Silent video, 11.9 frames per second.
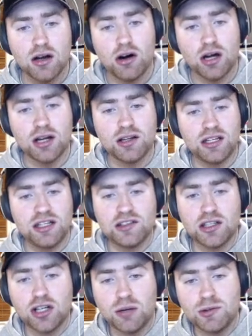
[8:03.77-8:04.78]
I don't think he's
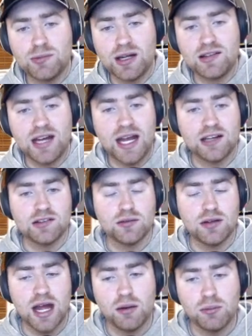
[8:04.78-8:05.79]
going to cop as many tags
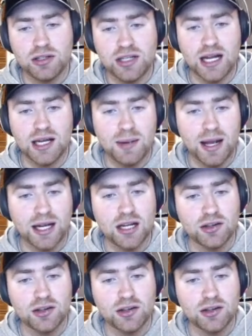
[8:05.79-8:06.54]
now with Kelly back in.